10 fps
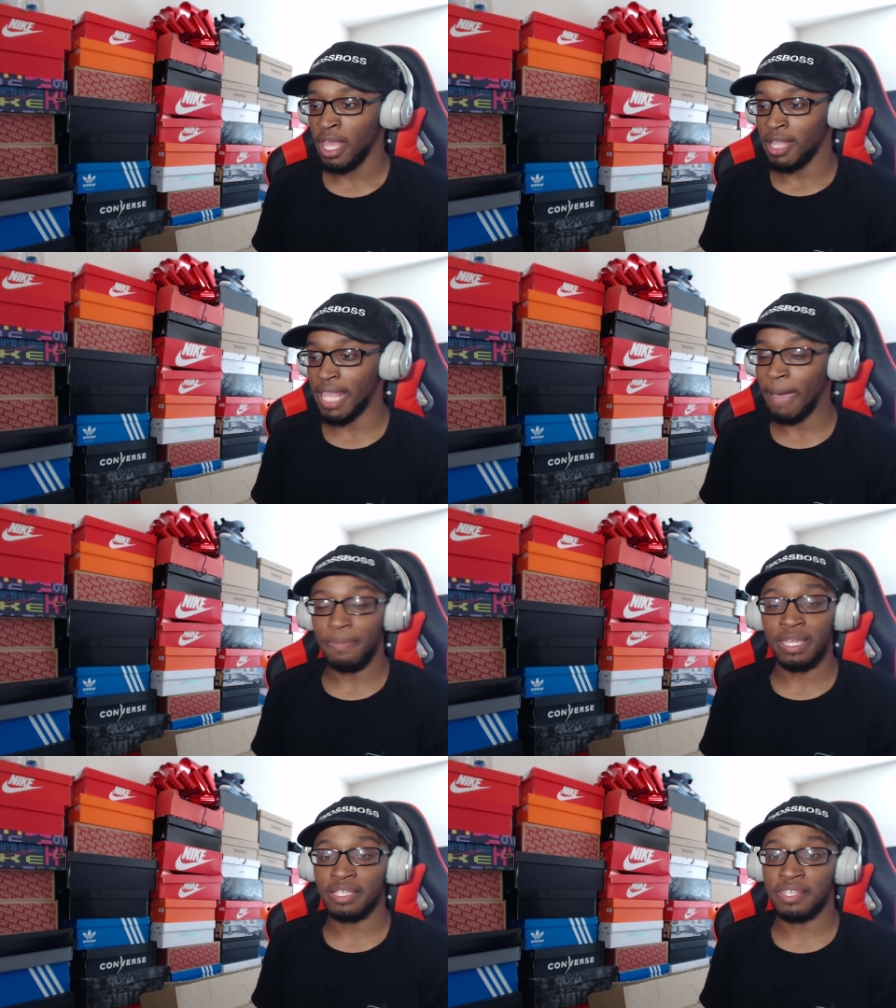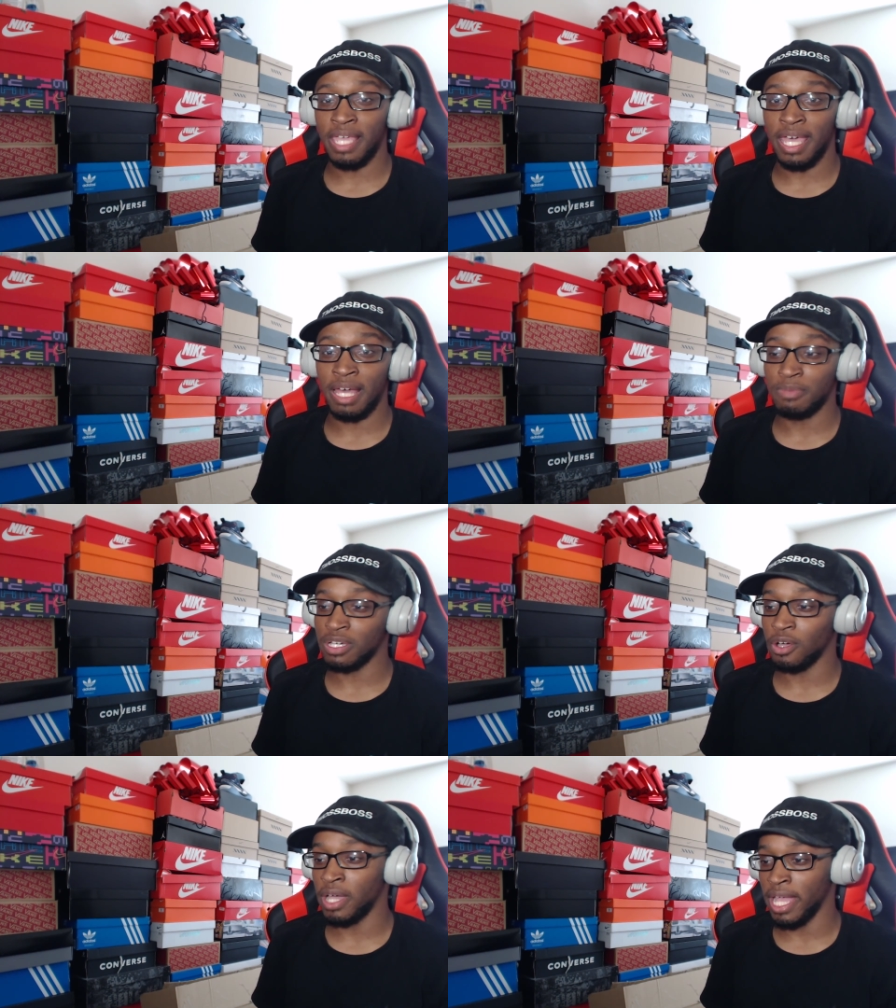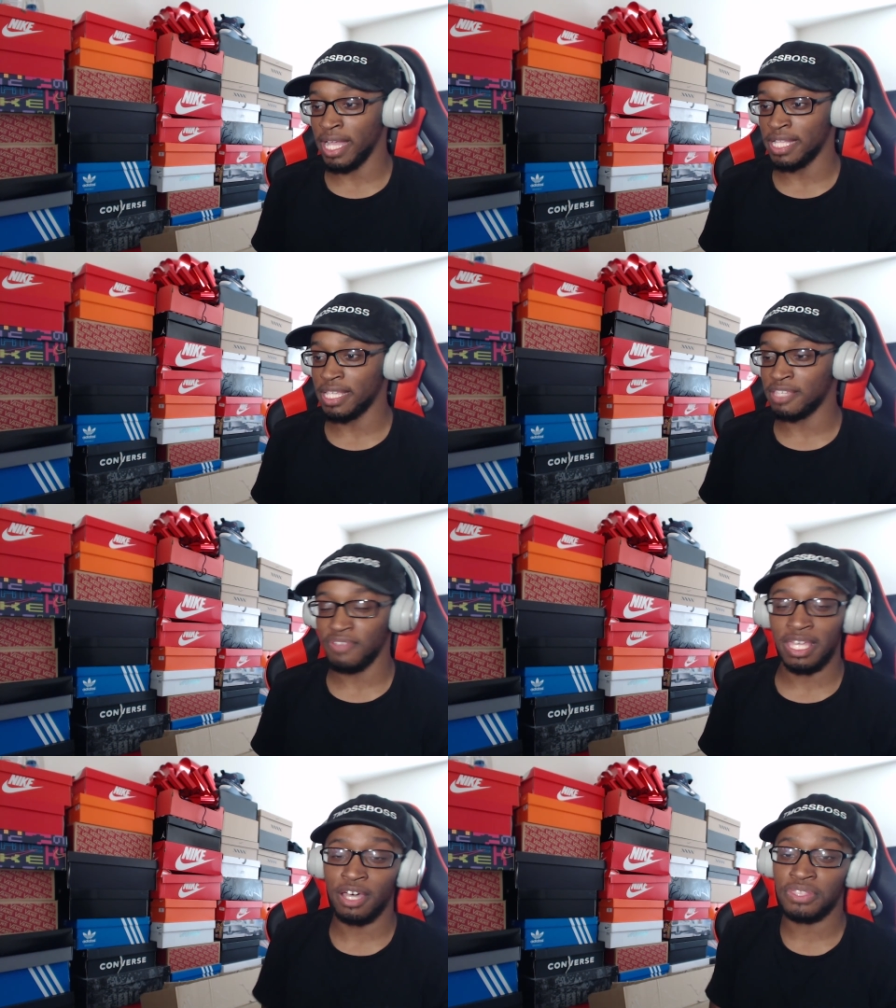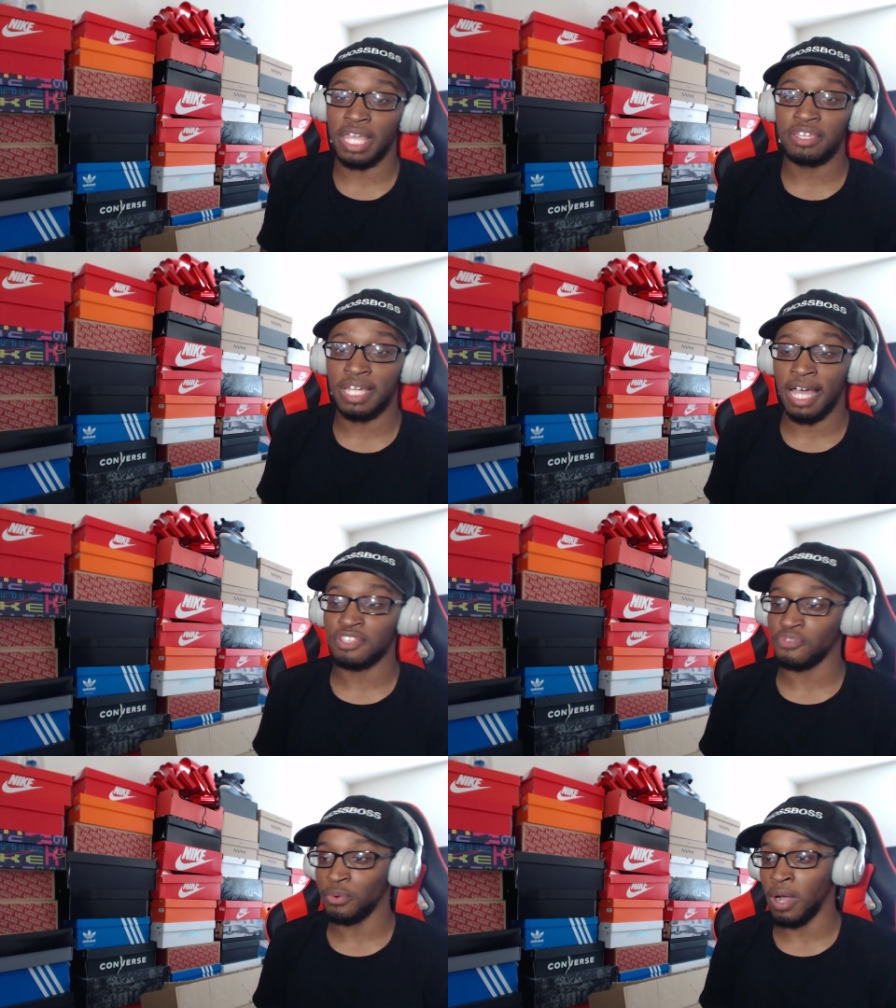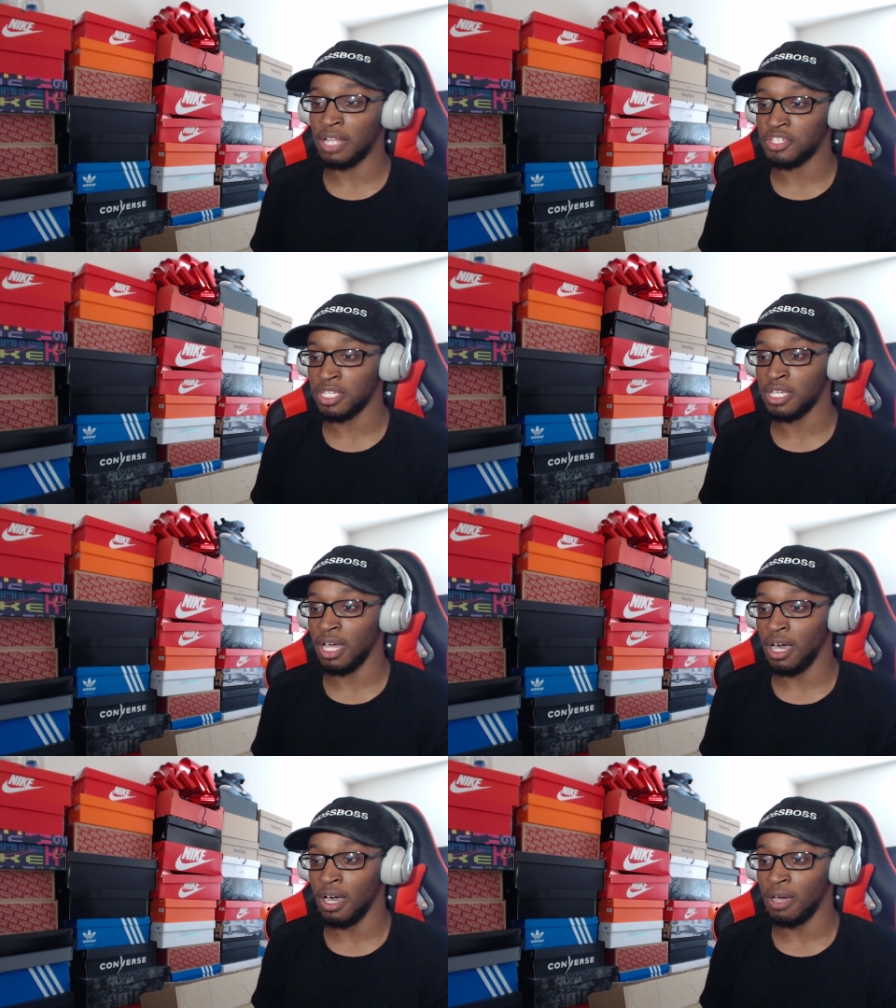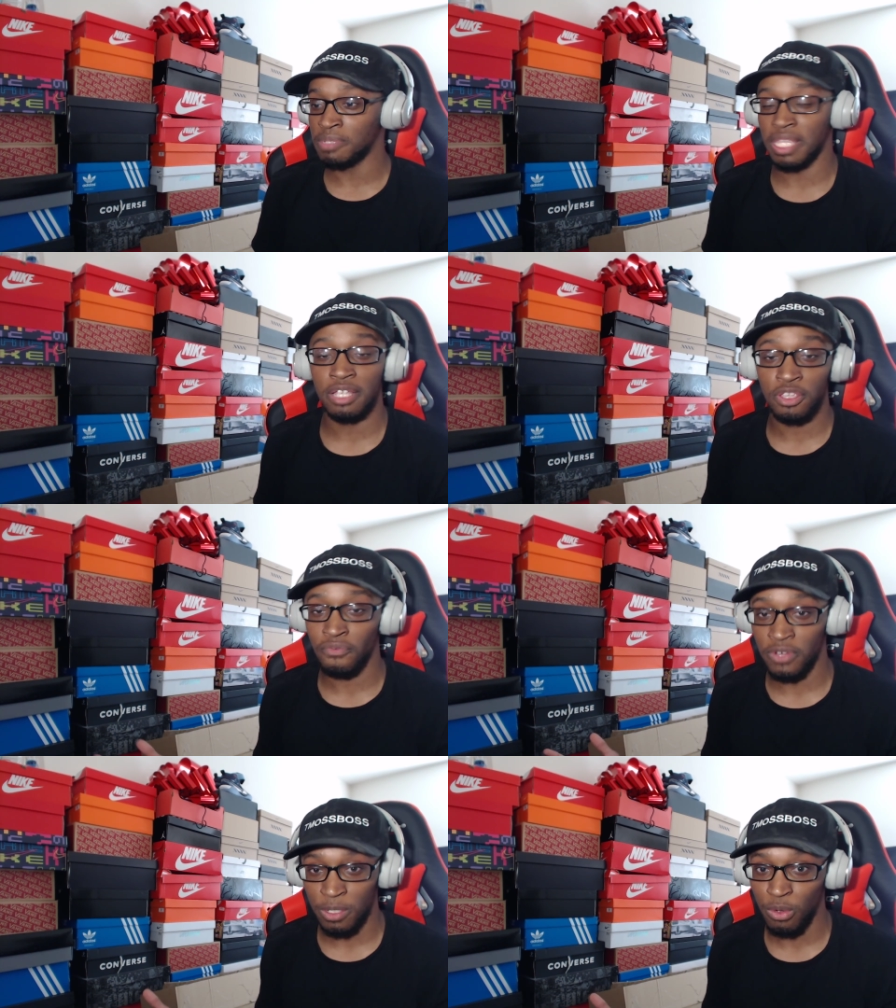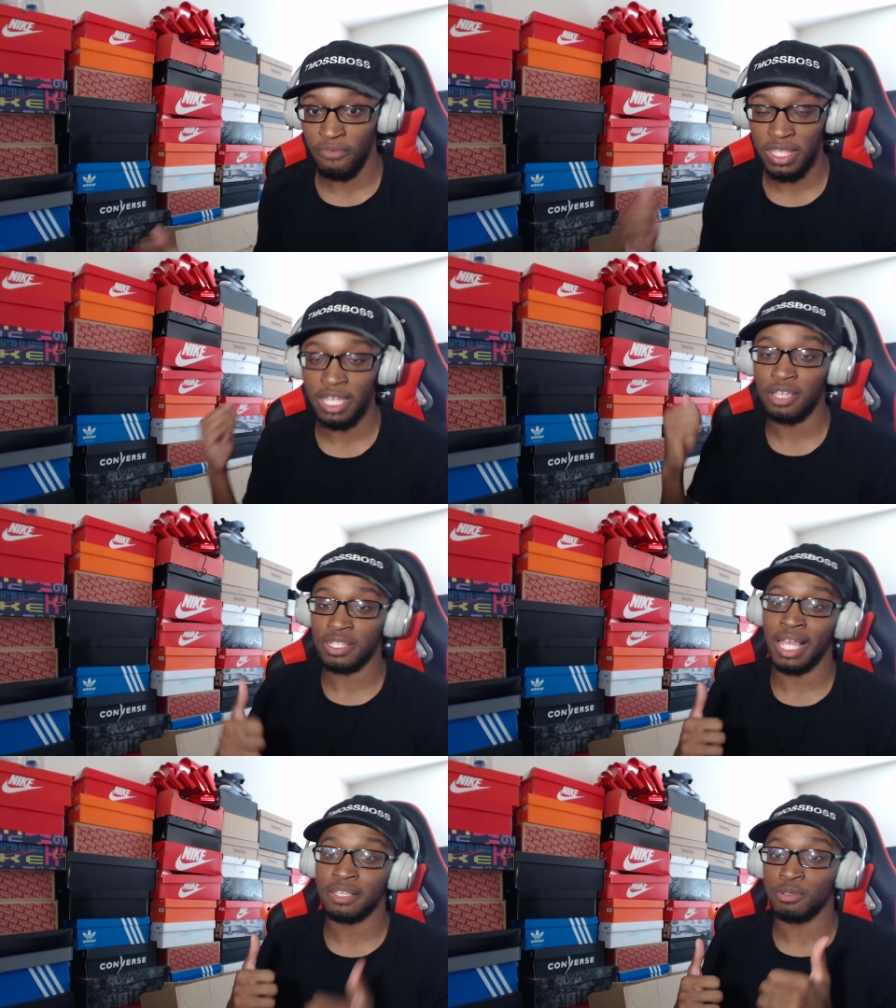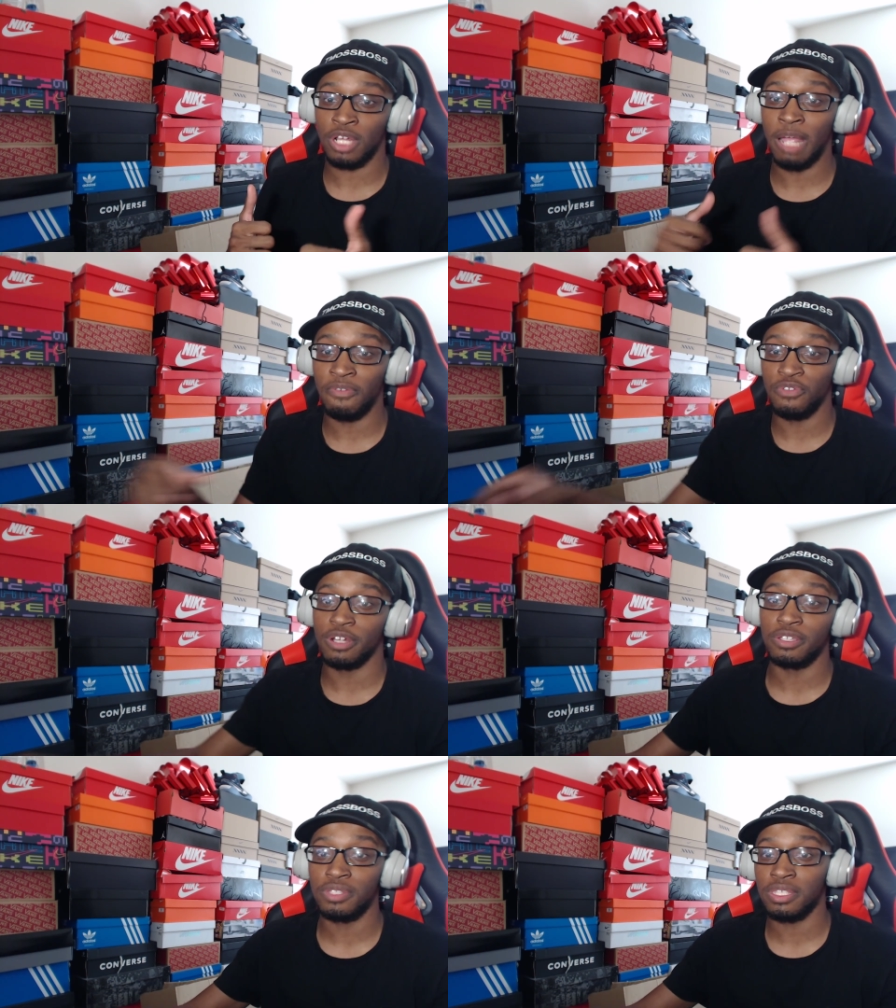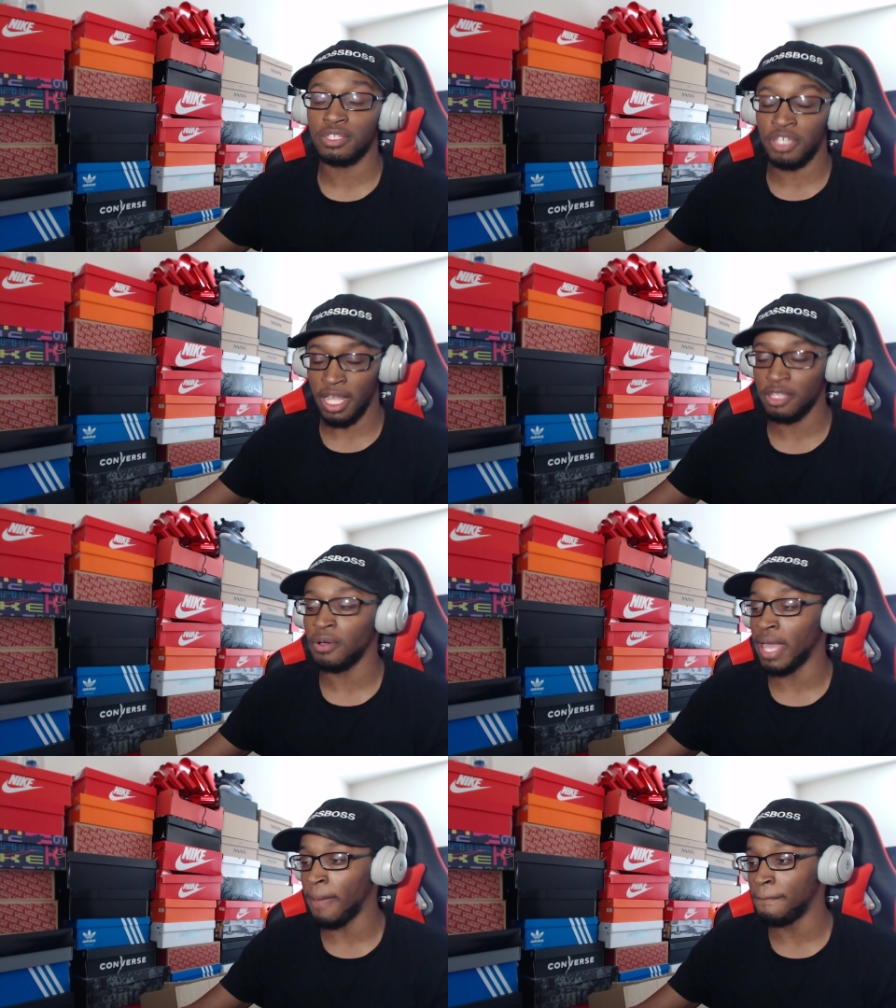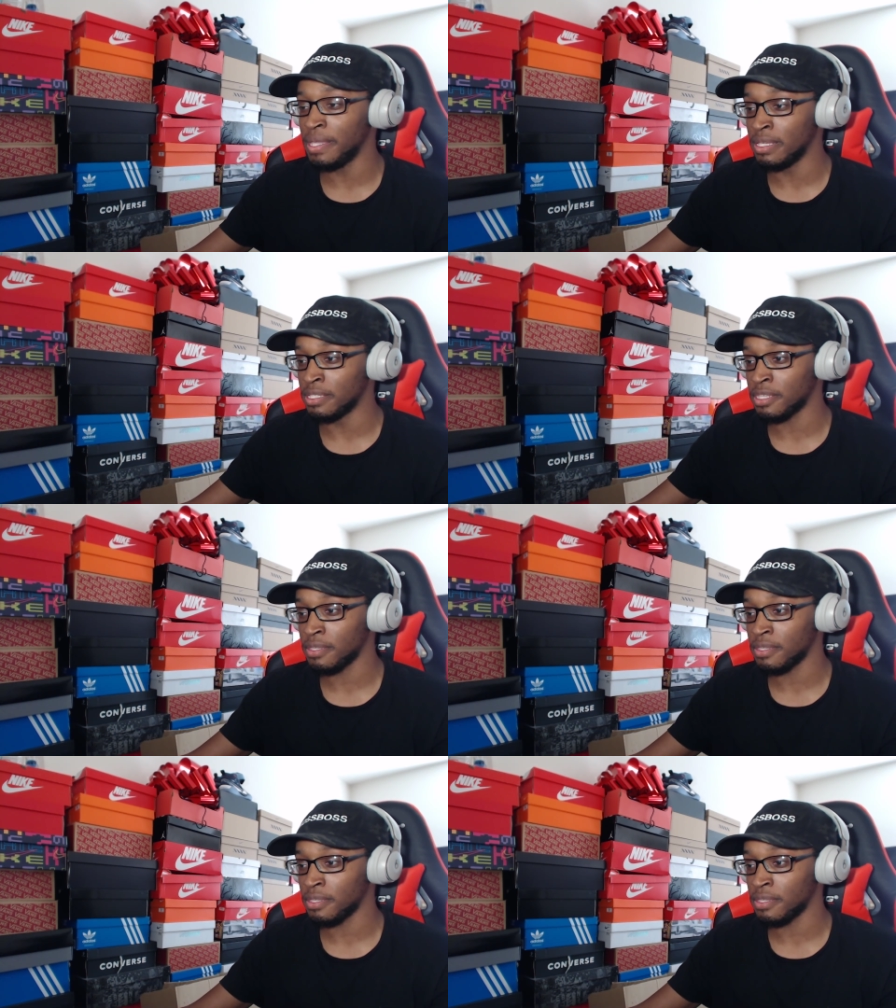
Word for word: And that being said, I'm going to go ahead and end this video. Thank you guys for watching. Um, stay tuned for some more videos. Like, subscribe if you're new to the channel, and peace.